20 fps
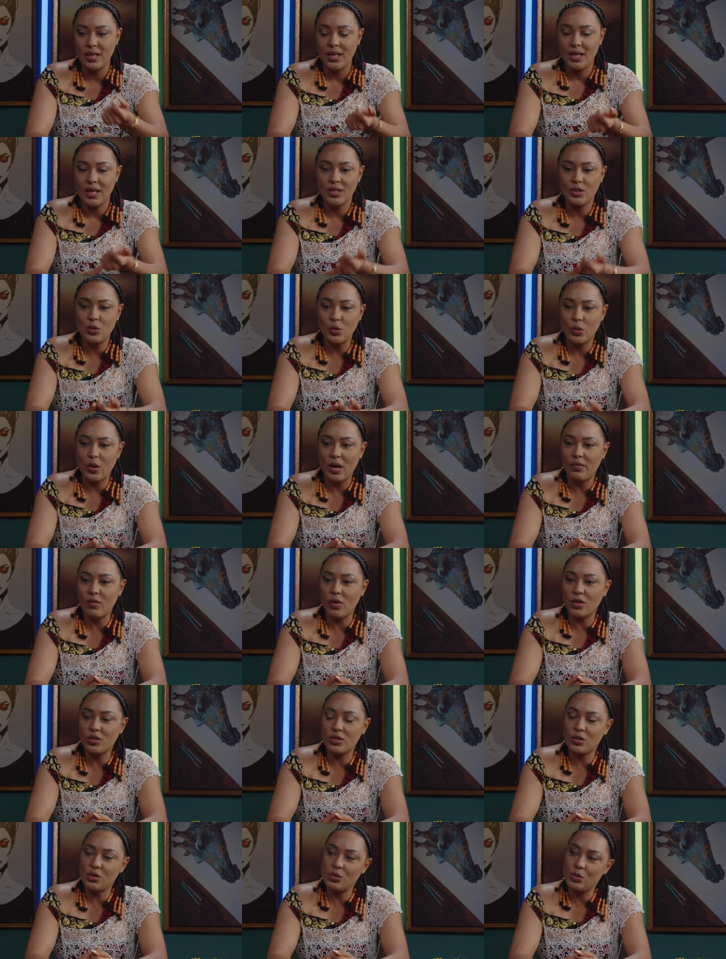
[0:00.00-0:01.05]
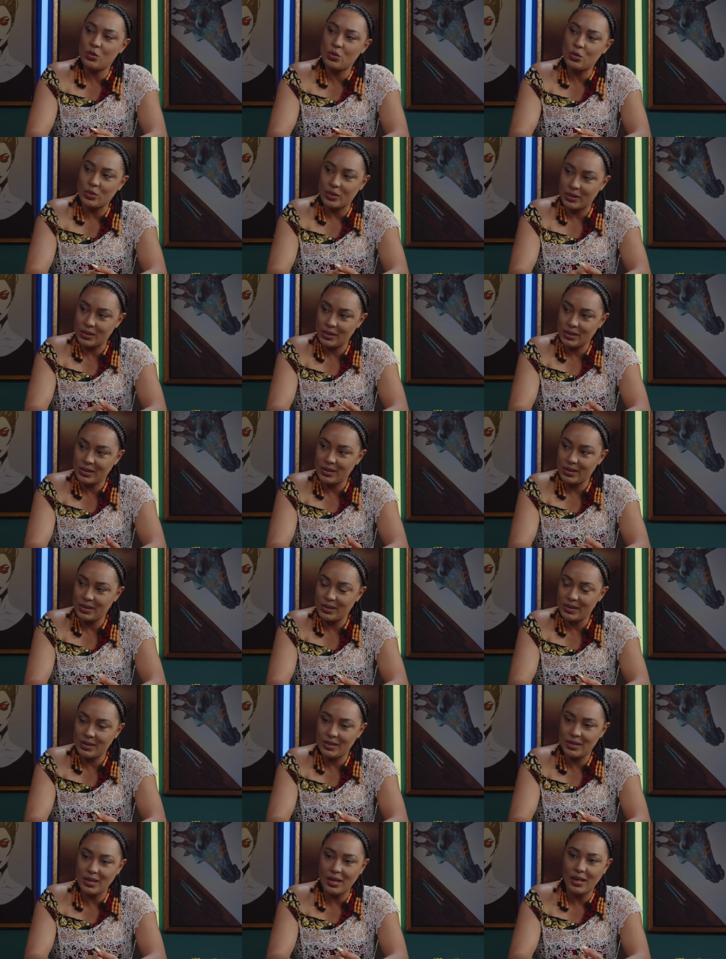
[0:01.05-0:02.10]
So I've gotten used to it.
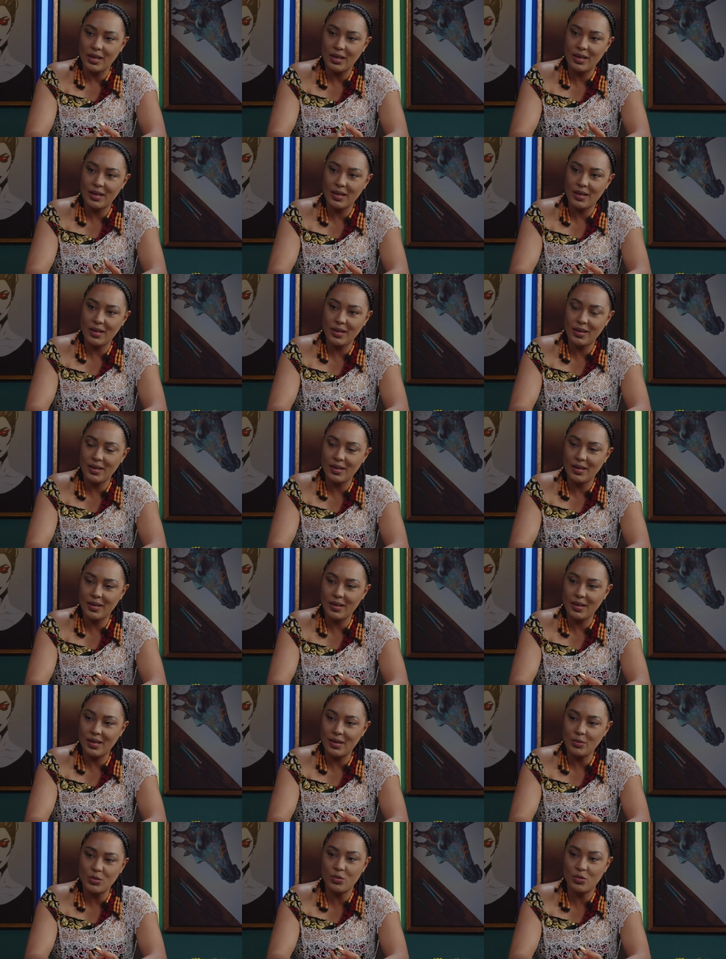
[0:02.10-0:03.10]
Say, I'm too